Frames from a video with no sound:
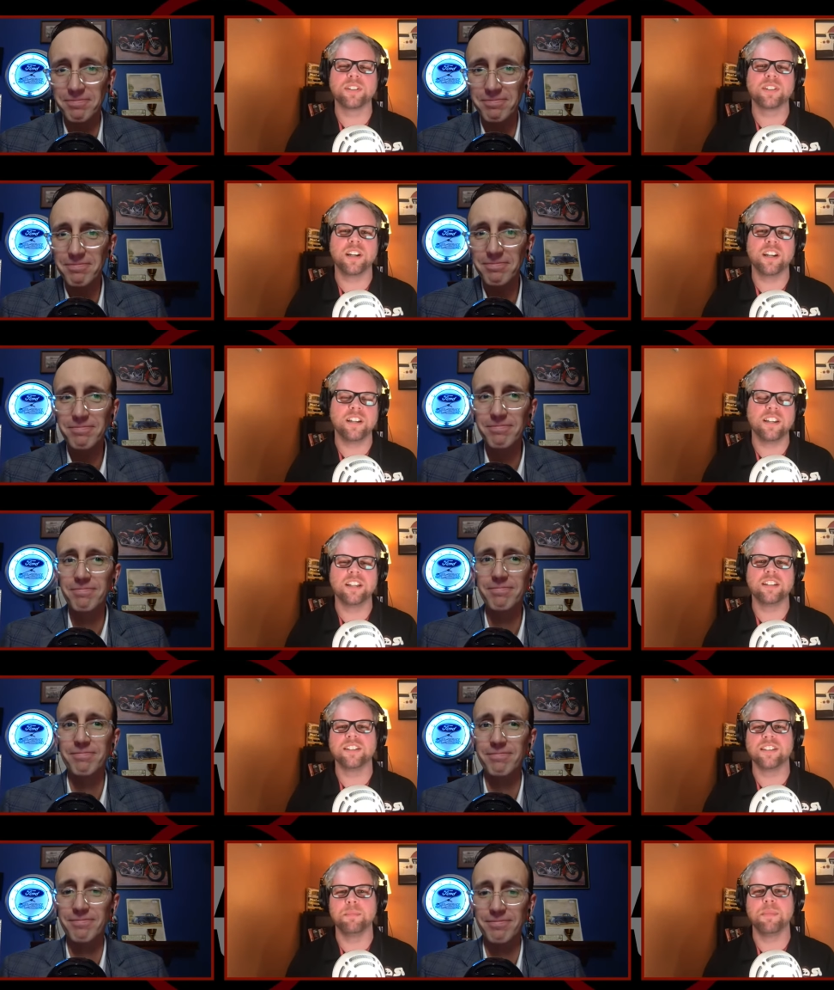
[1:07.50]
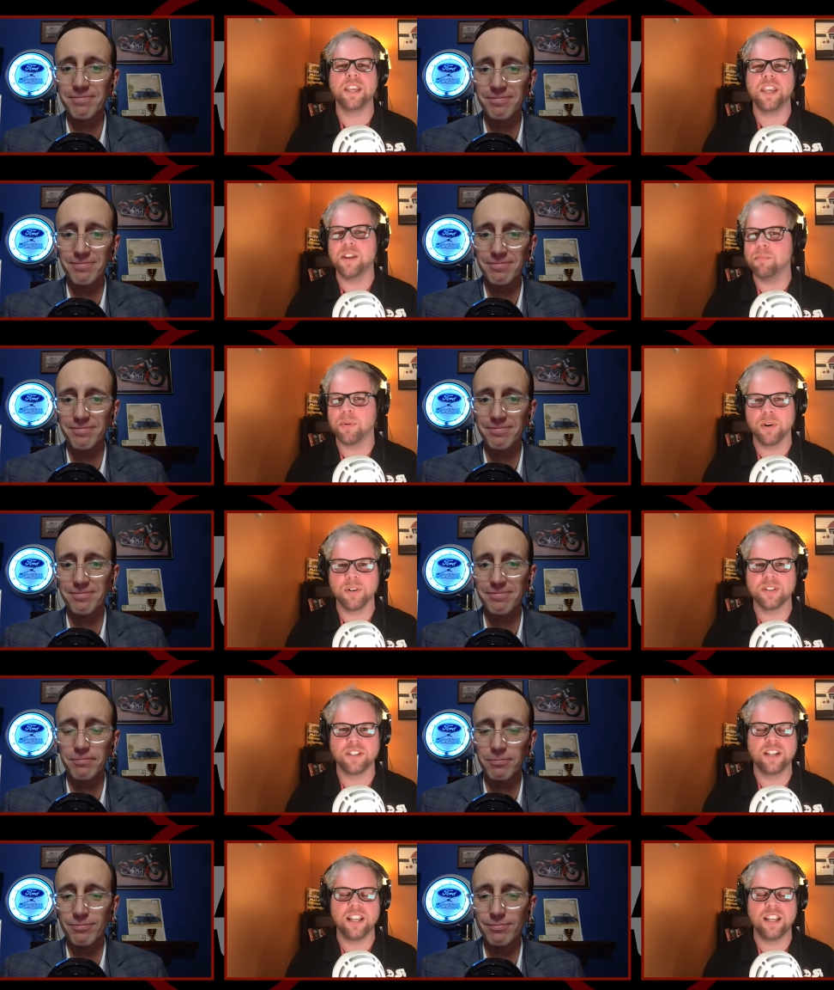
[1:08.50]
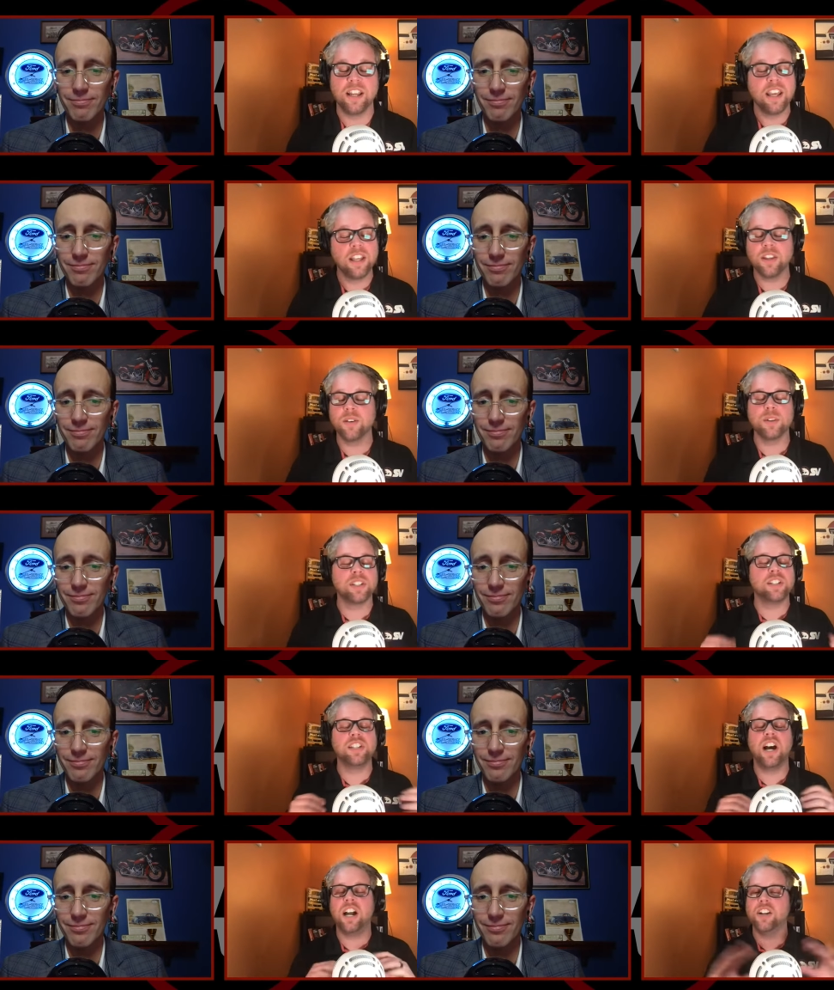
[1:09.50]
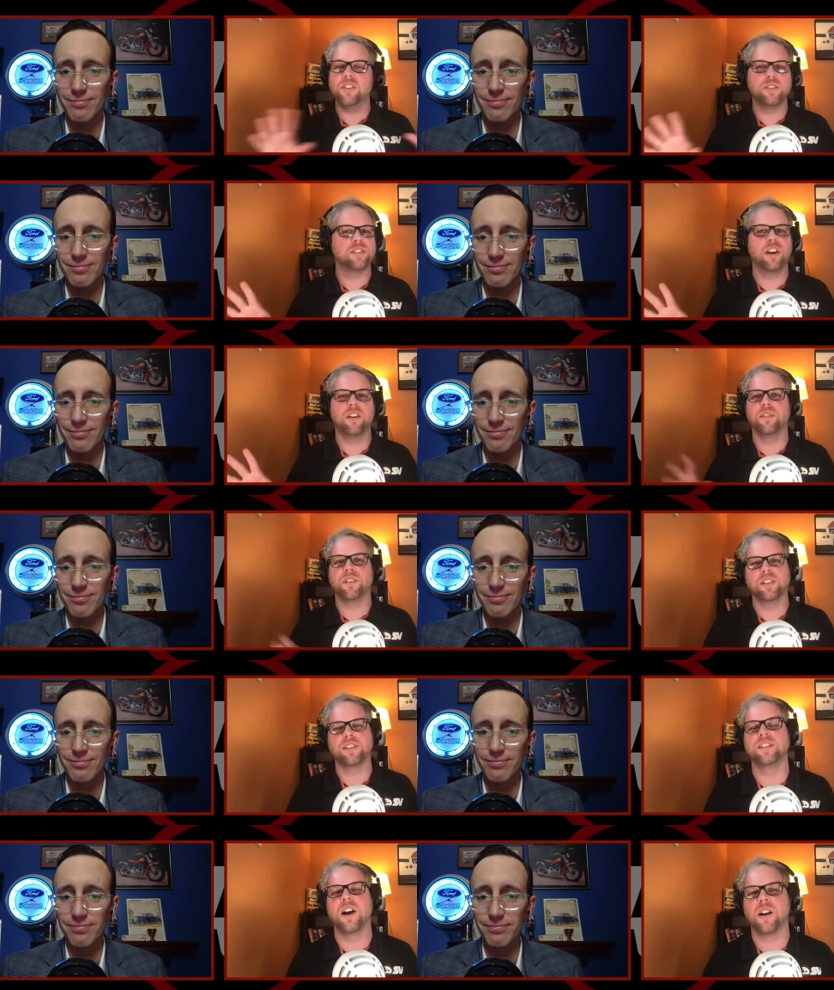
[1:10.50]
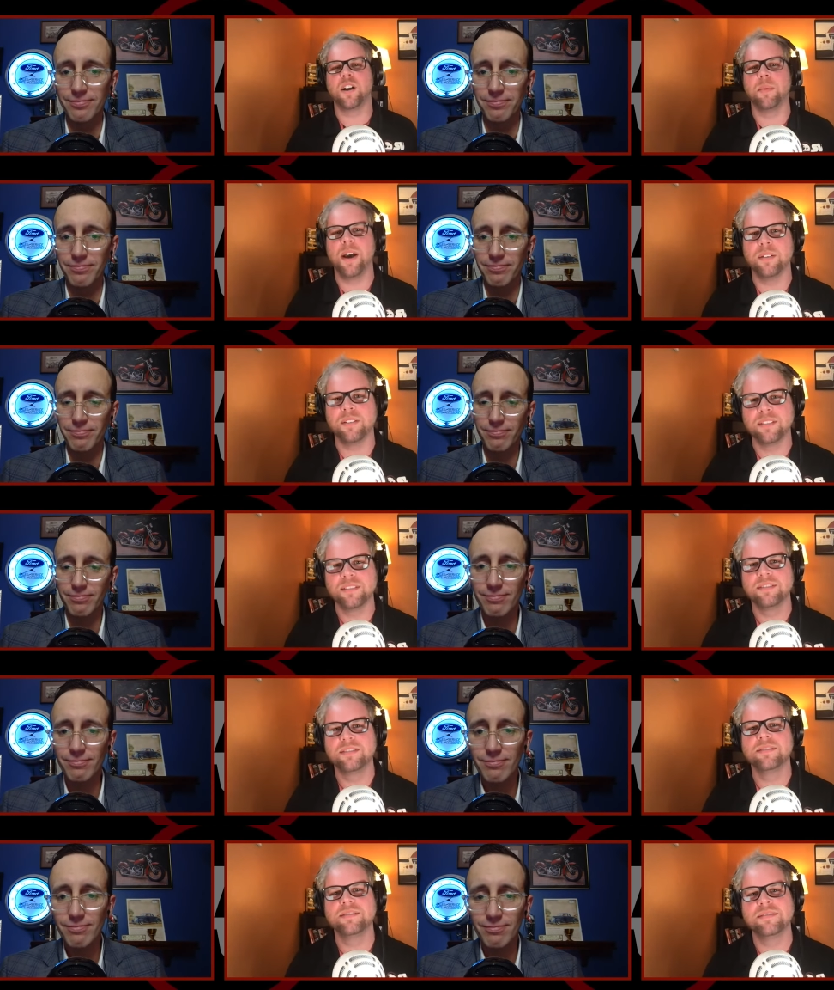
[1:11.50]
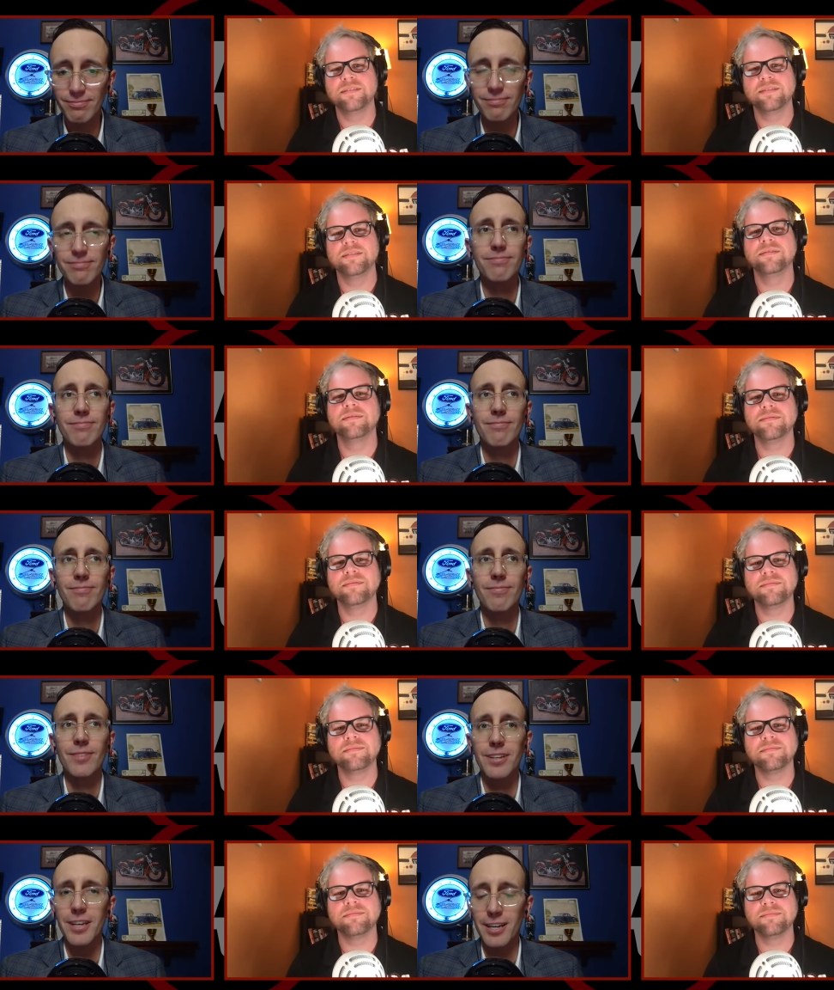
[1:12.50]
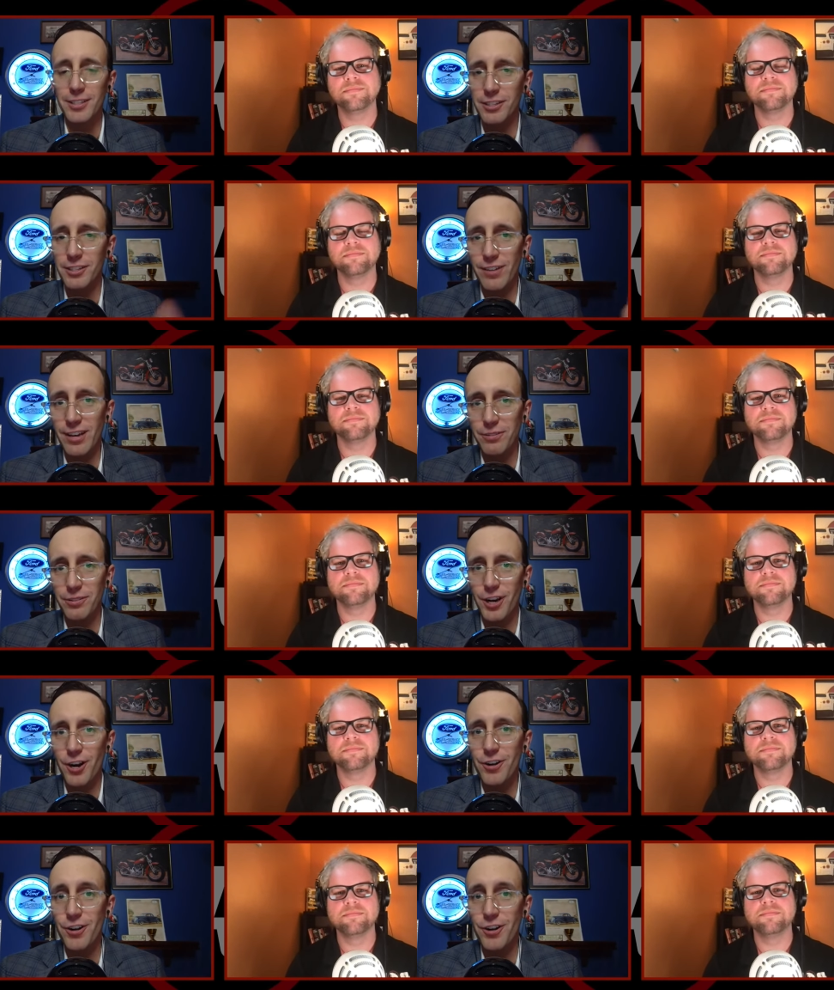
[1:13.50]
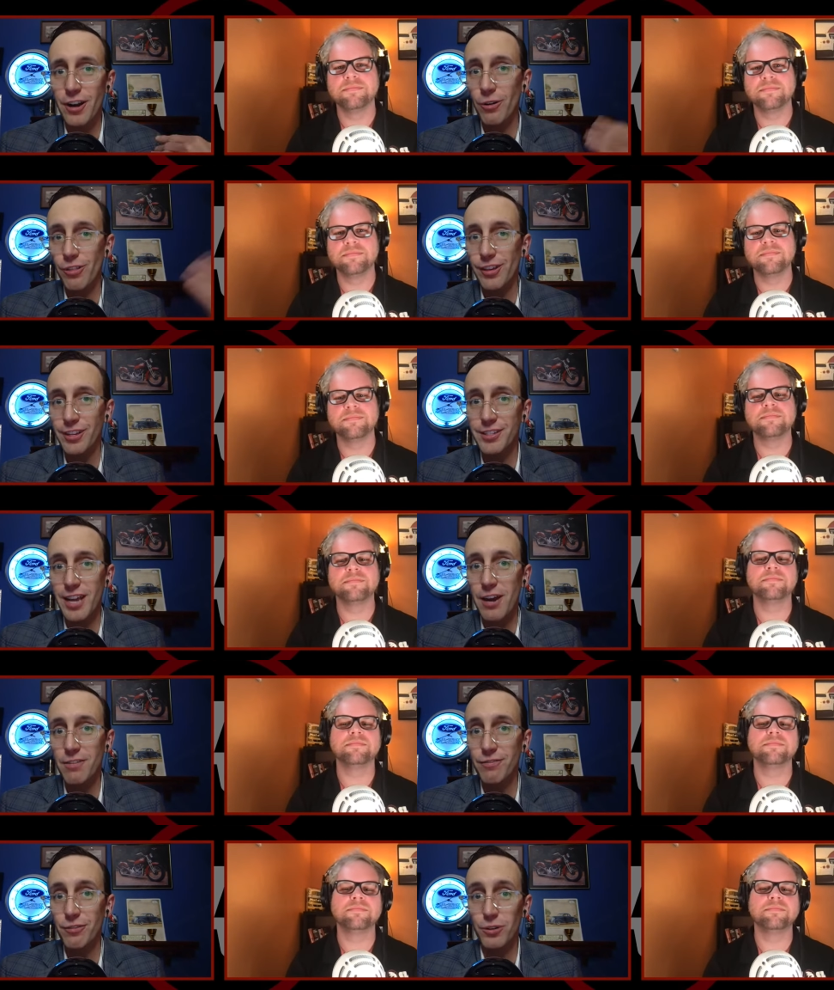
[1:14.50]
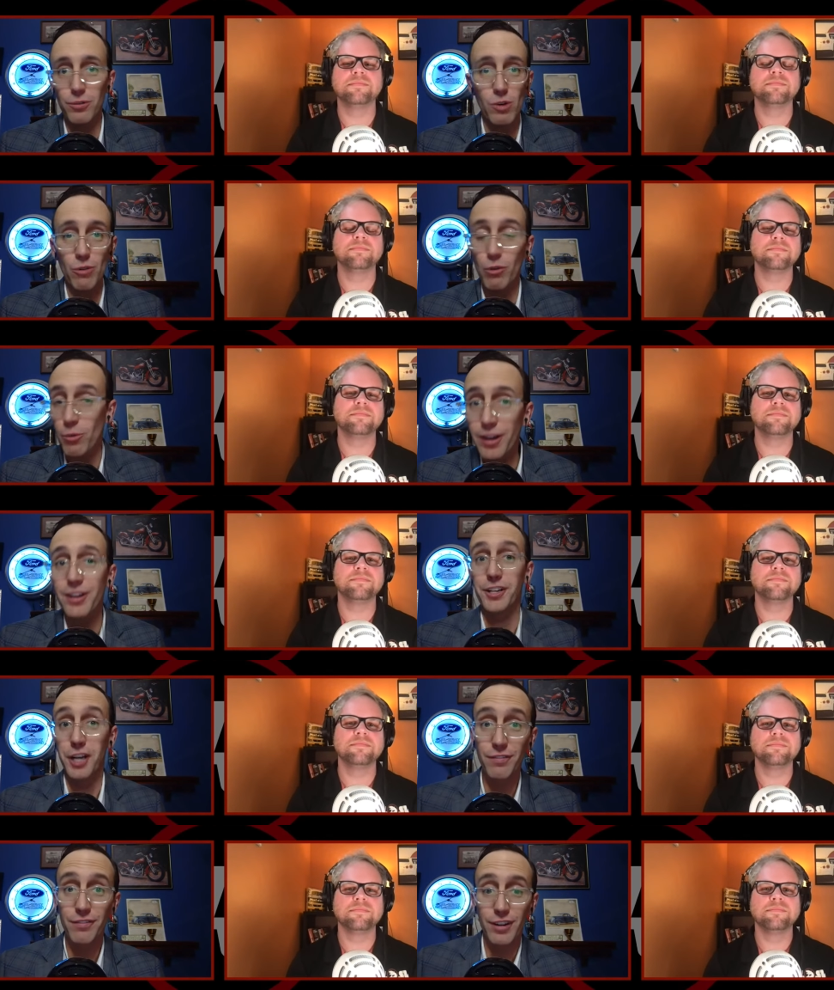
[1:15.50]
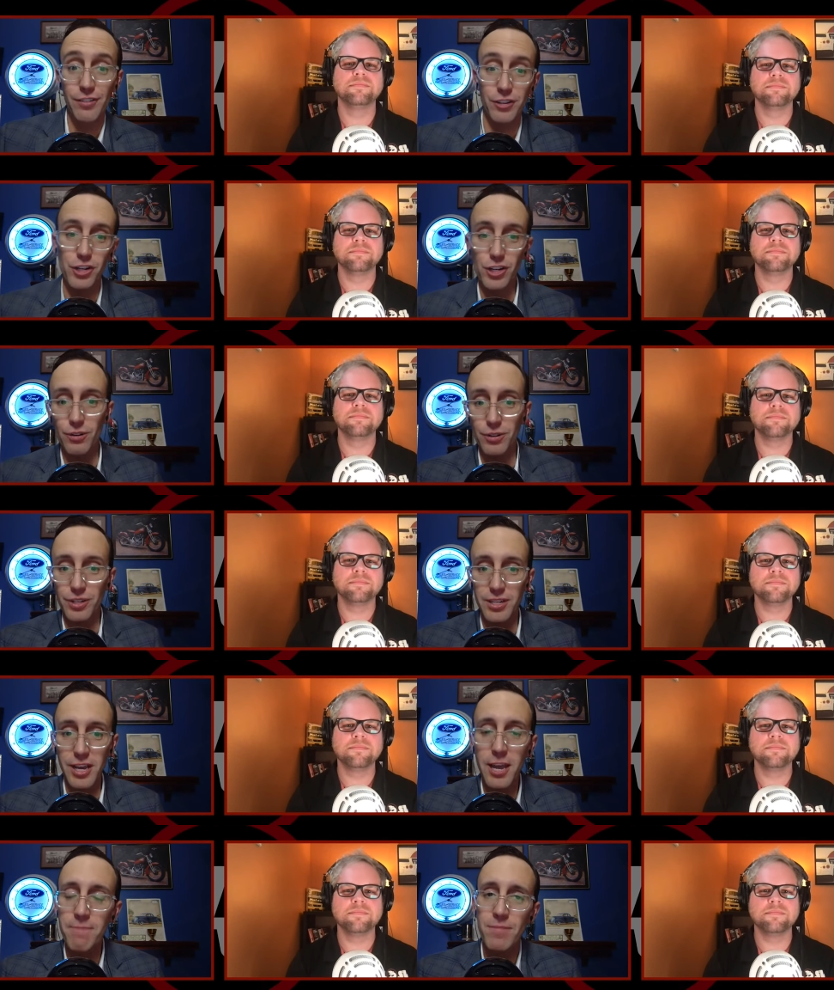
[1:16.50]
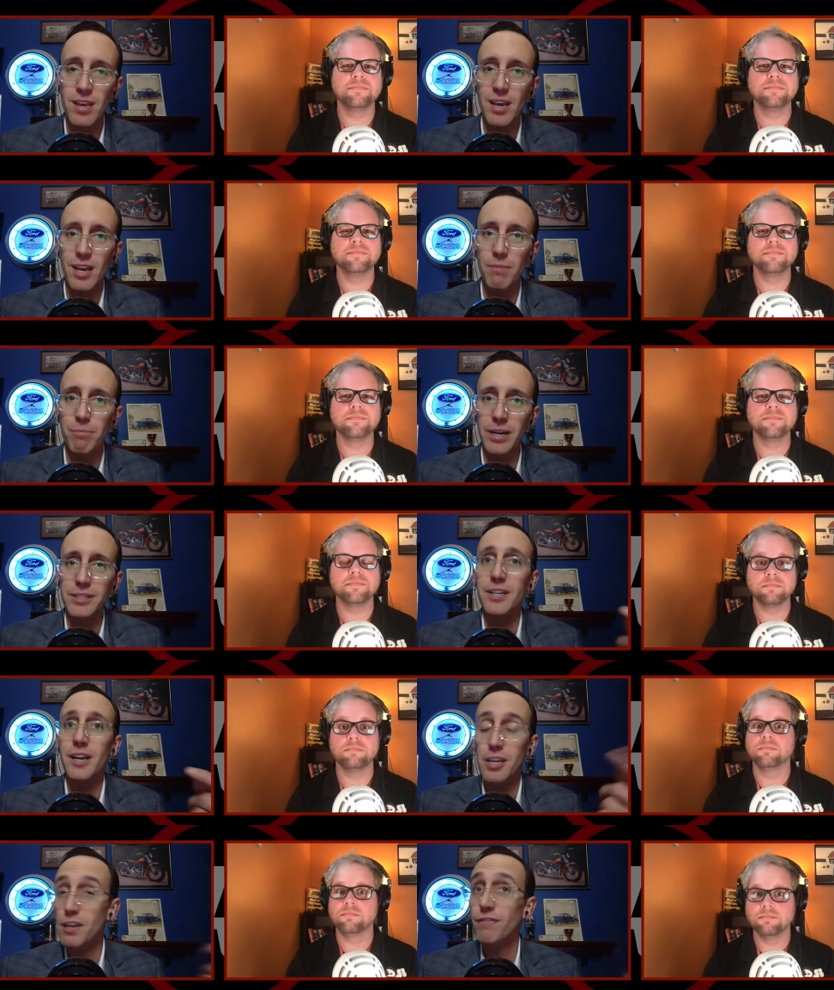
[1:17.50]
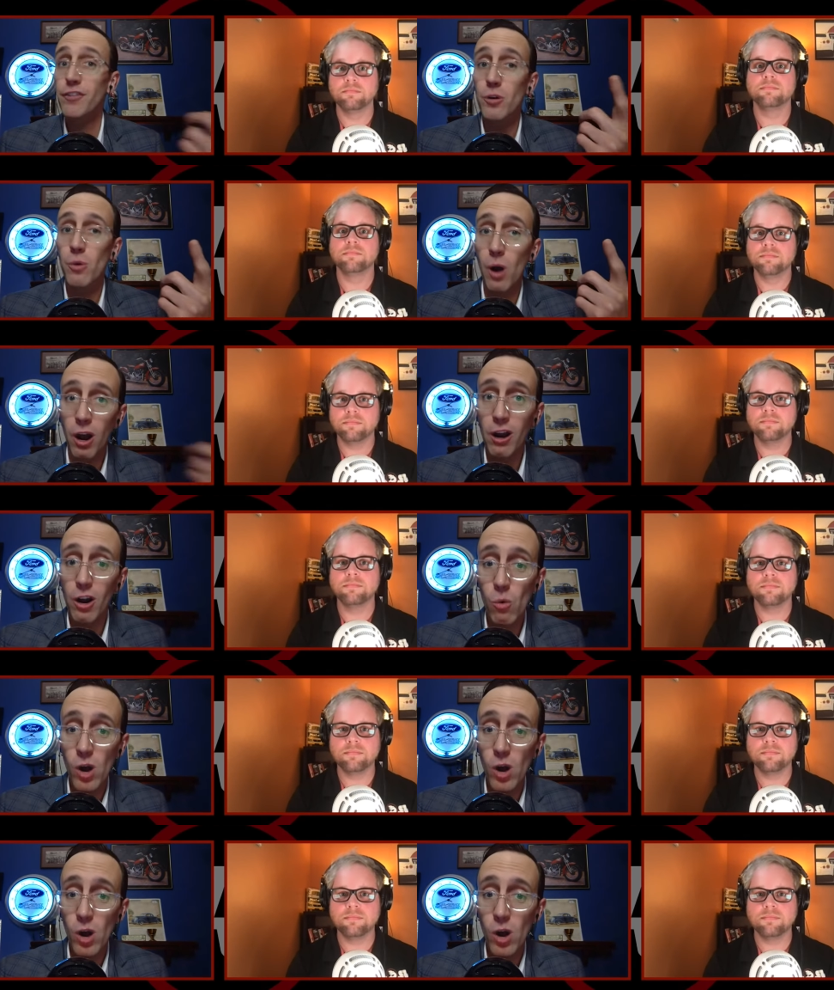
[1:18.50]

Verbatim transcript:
Speaker 1: excited to get to something in person, and there was a ton of new stuff for us to talk about.
Speaker 2: Yes, in fact, it was hard to narrow things down for what we wanted to cover on the show today. But uh, if you are